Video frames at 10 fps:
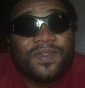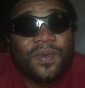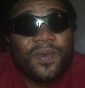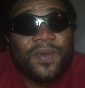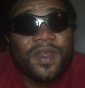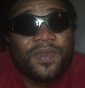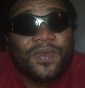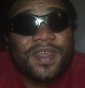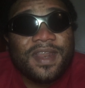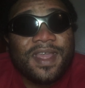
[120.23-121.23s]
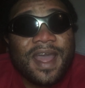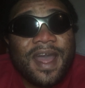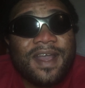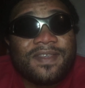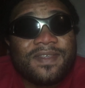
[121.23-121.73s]
into using
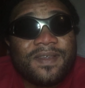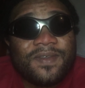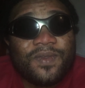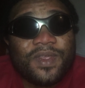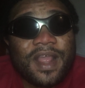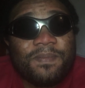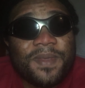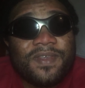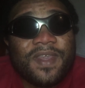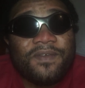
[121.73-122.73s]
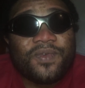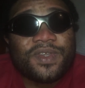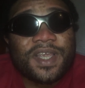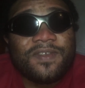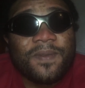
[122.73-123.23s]
gas. You know, that means they have to
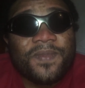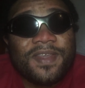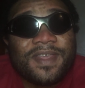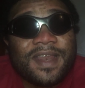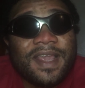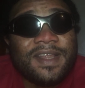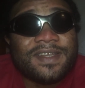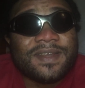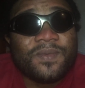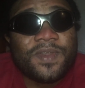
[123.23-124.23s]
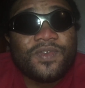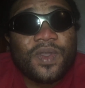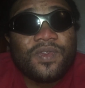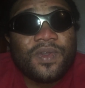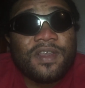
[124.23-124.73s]
change some things in the engine, which is
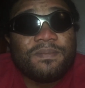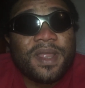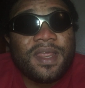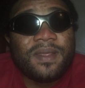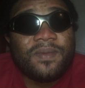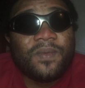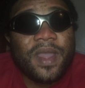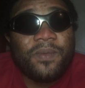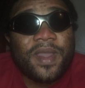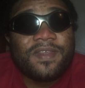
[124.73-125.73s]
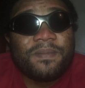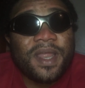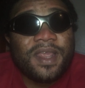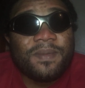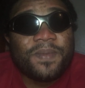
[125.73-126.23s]
going to cost money. Where is the
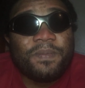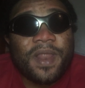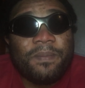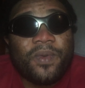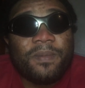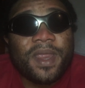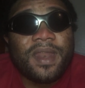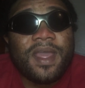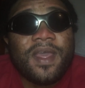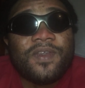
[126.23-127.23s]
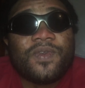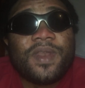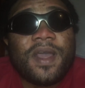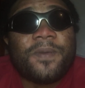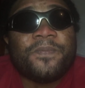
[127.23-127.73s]
money? People are poor, man. So
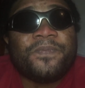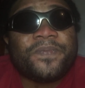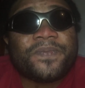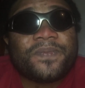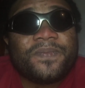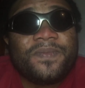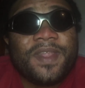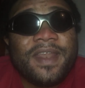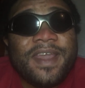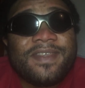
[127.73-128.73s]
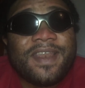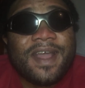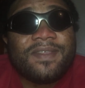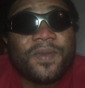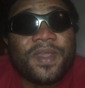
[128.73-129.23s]
now, they said
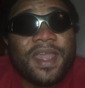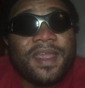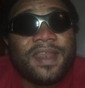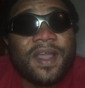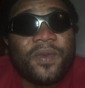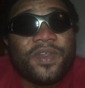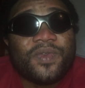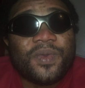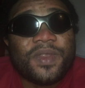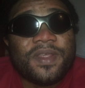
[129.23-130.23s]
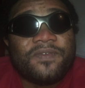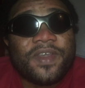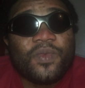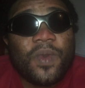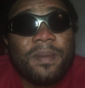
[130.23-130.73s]
that, okay, they are going to the
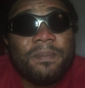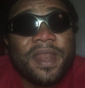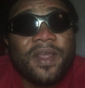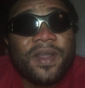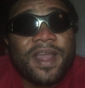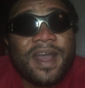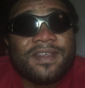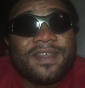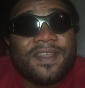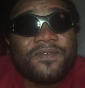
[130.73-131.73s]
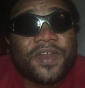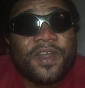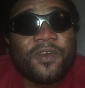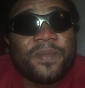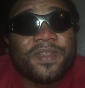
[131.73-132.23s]
first 1 million cars. The federal
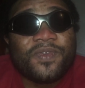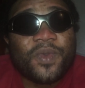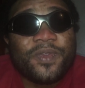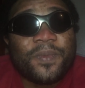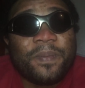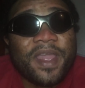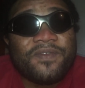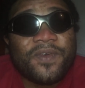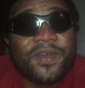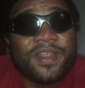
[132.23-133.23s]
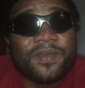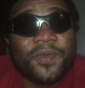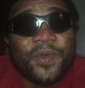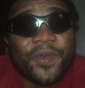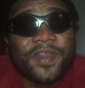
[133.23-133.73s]
government is going to pay for it.
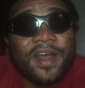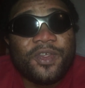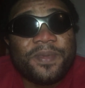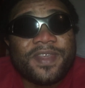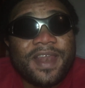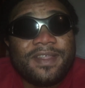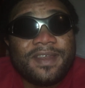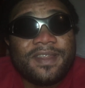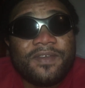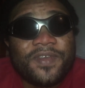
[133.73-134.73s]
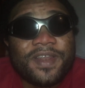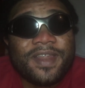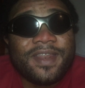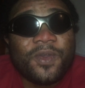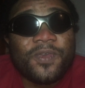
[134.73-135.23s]
Who knows how they'll be selecting it?
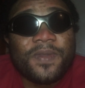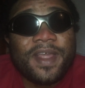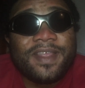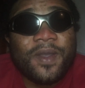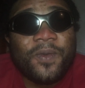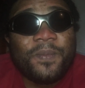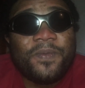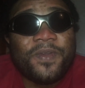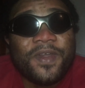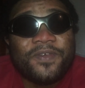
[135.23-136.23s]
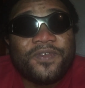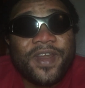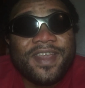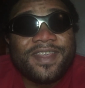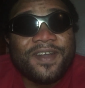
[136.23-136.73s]
Definitely, they'll select their own
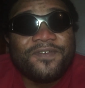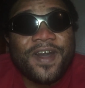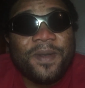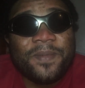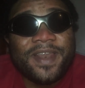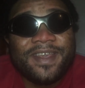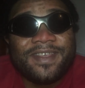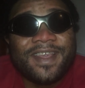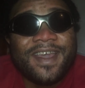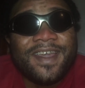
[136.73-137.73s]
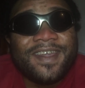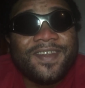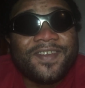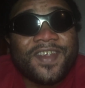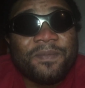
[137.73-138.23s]
friends and families. You
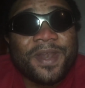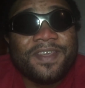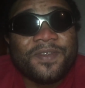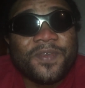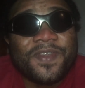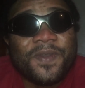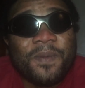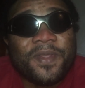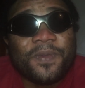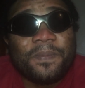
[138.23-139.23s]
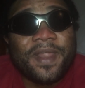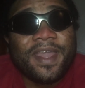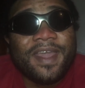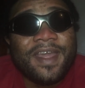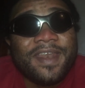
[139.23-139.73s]
know, tribalism will still come into
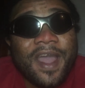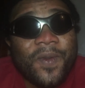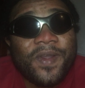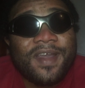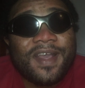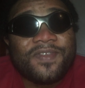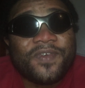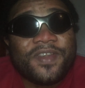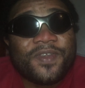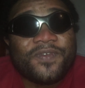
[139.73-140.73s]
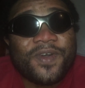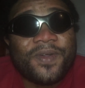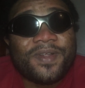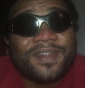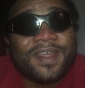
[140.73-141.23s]
play. Their own cars, first of
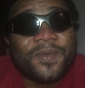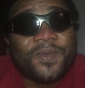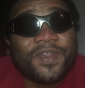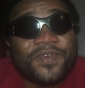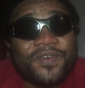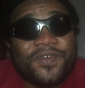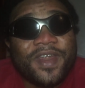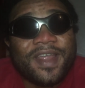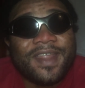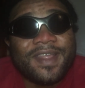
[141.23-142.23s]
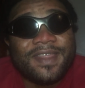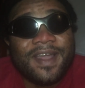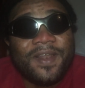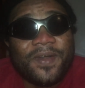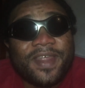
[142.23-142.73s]
all, they will do it for free and then
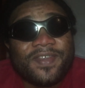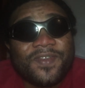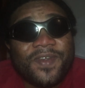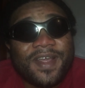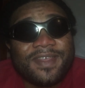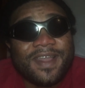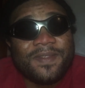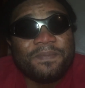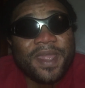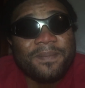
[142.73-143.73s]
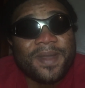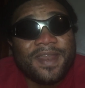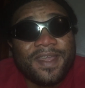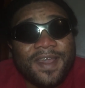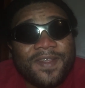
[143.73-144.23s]
tell others to go and start paying
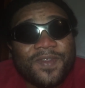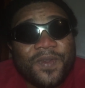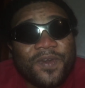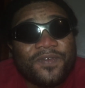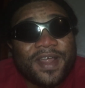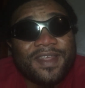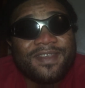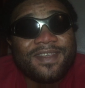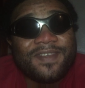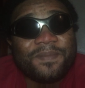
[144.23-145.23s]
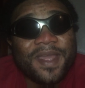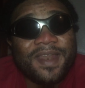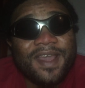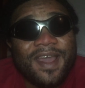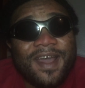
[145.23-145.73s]
money to convert these things, man.